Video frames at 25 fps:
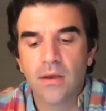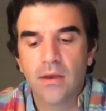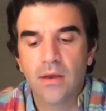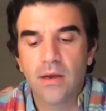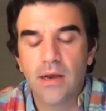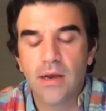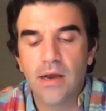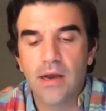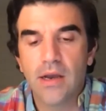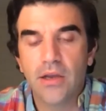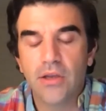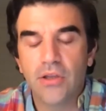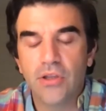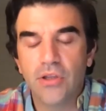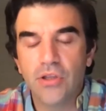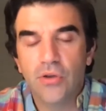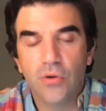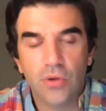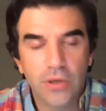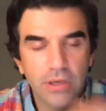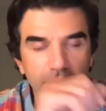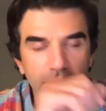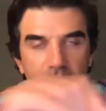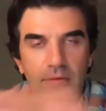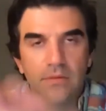uh, you
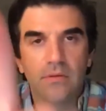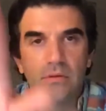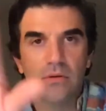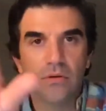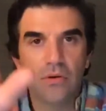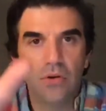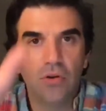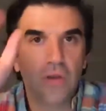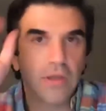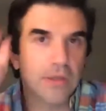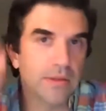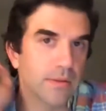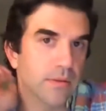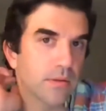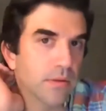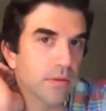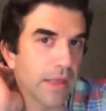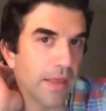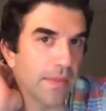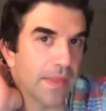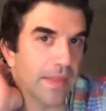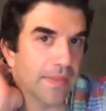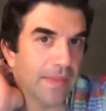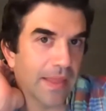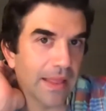can you can
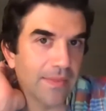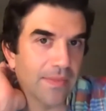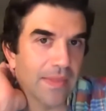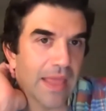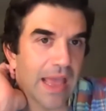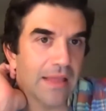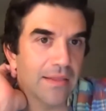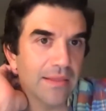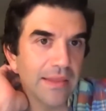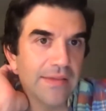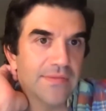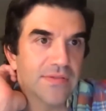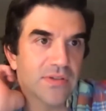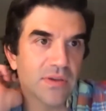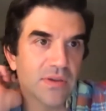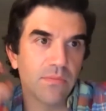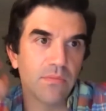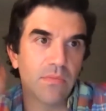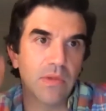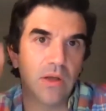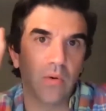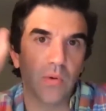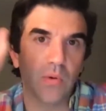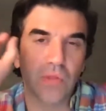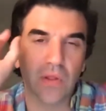and then that that leaves
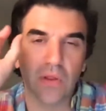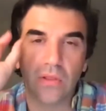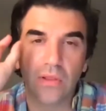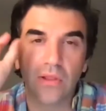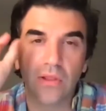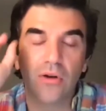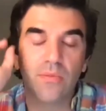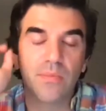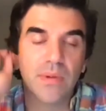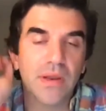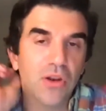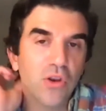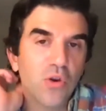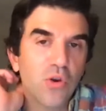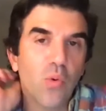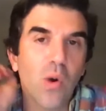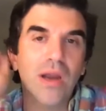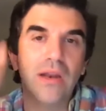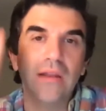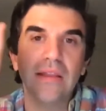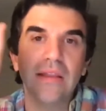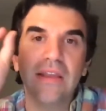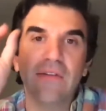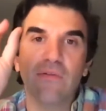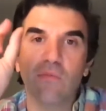them with a little bit you want
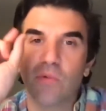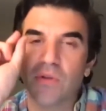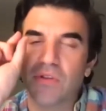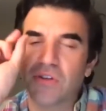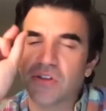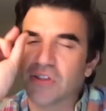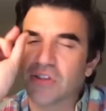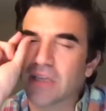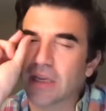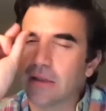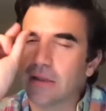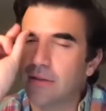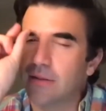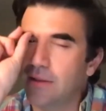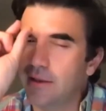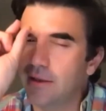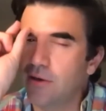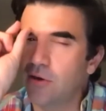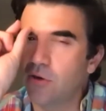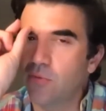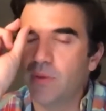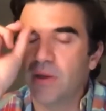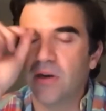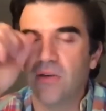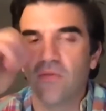to leave them with just like a
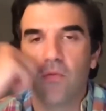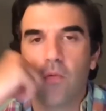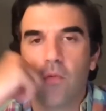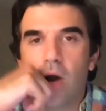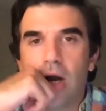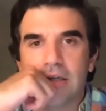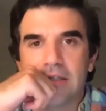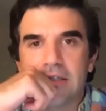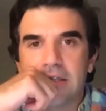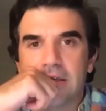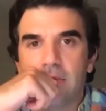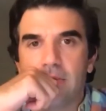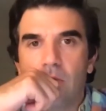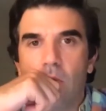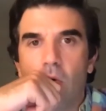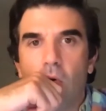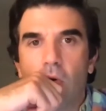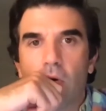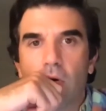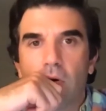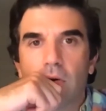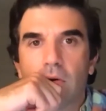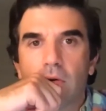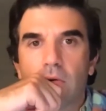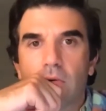little bit of wanting
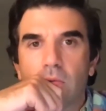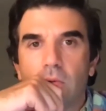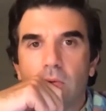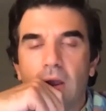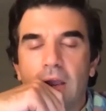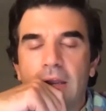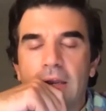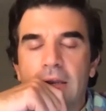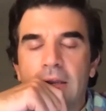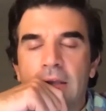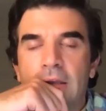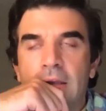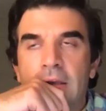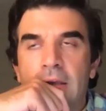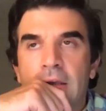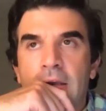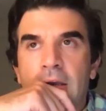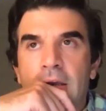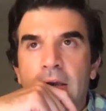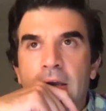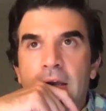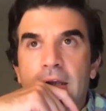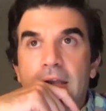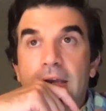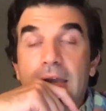more right
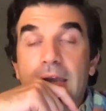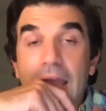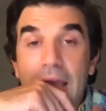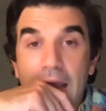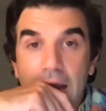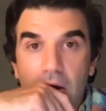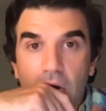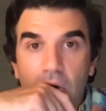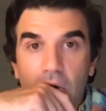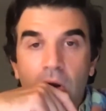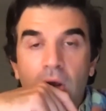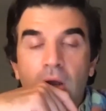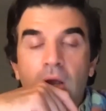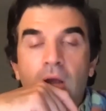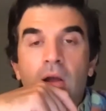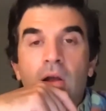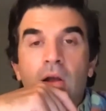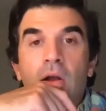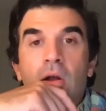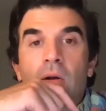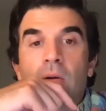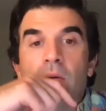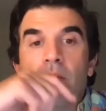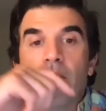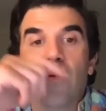now,
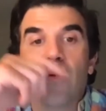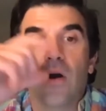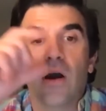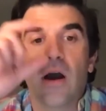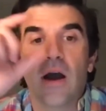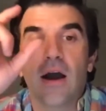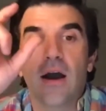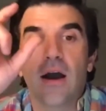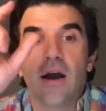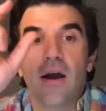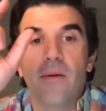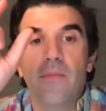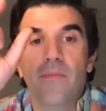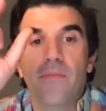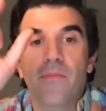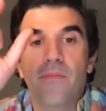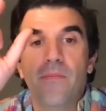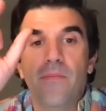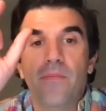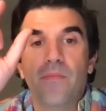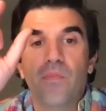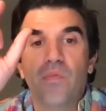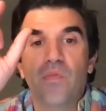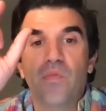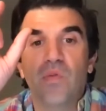um,
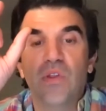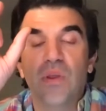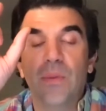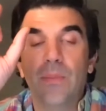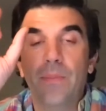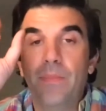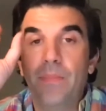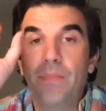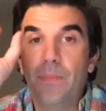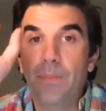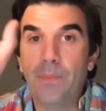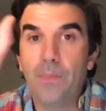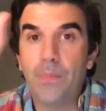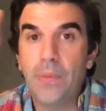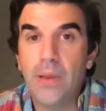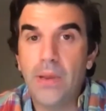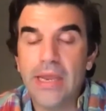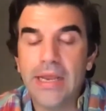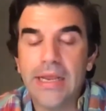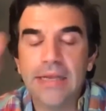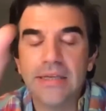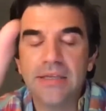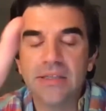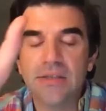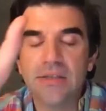the
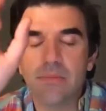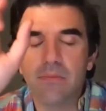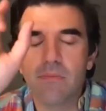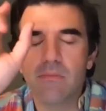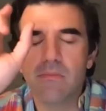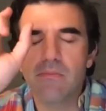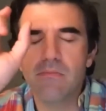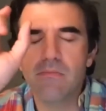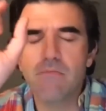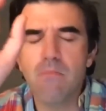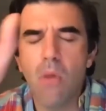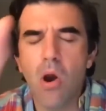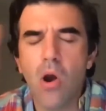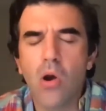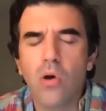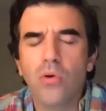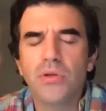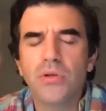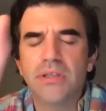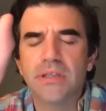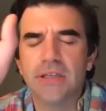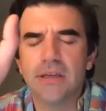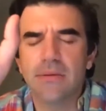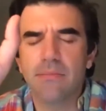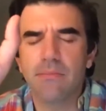biggest,
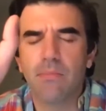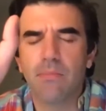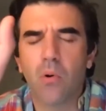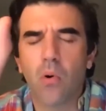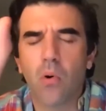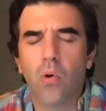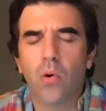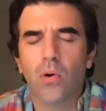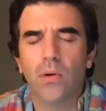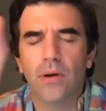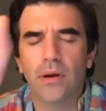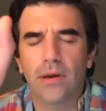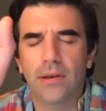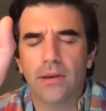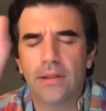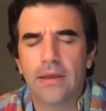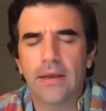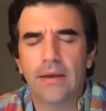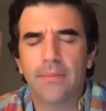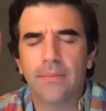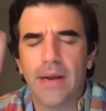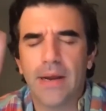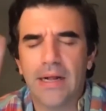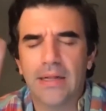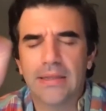most important thing
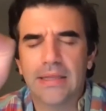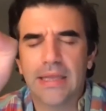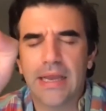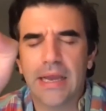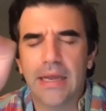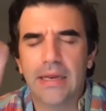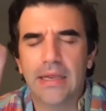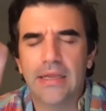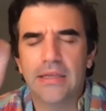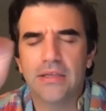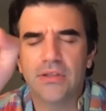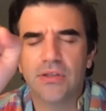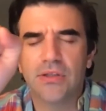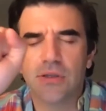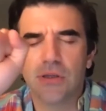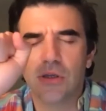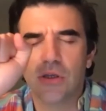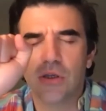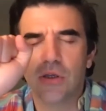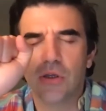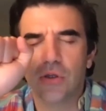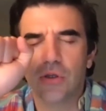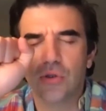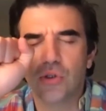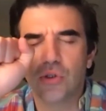about that is
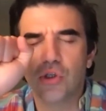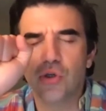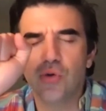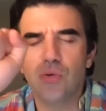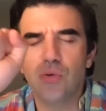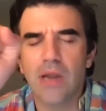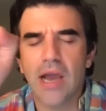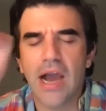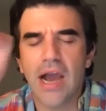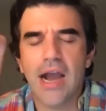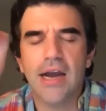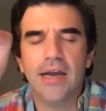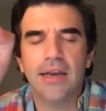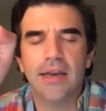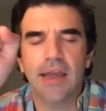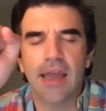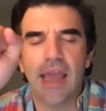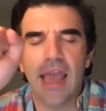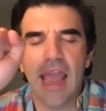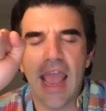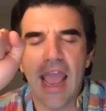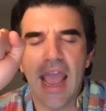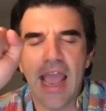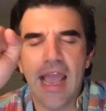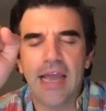do not
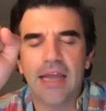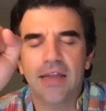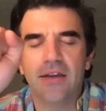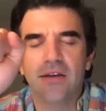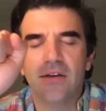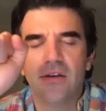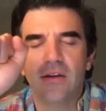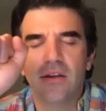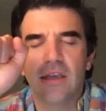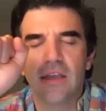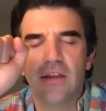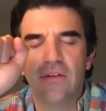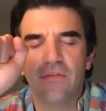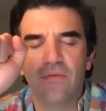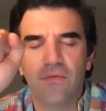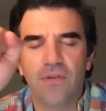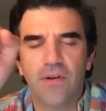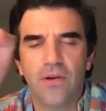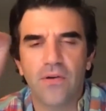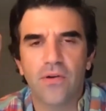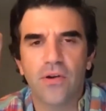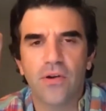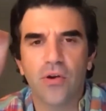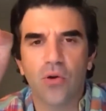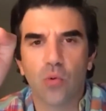add
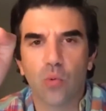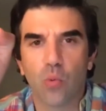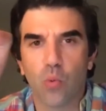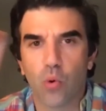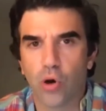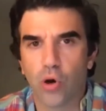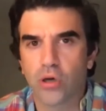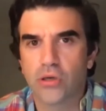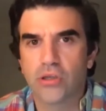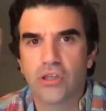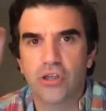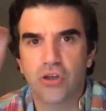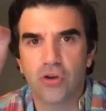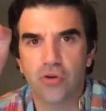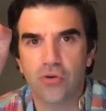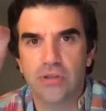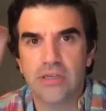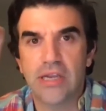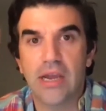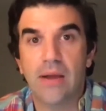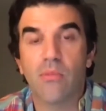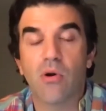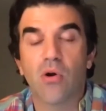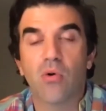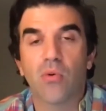inferior work to your
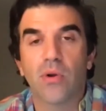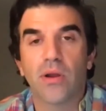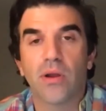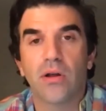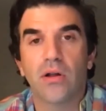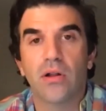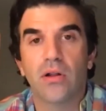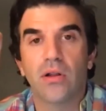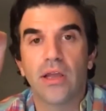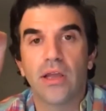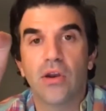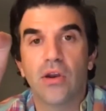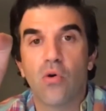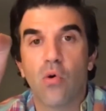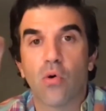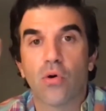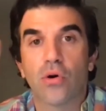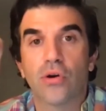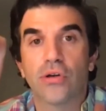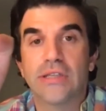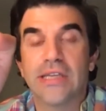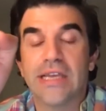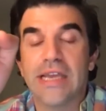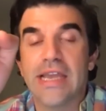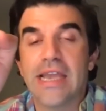demo reel in
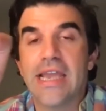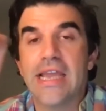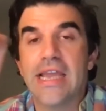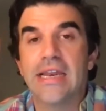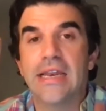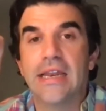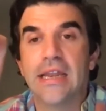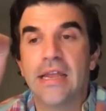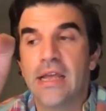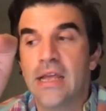order to hit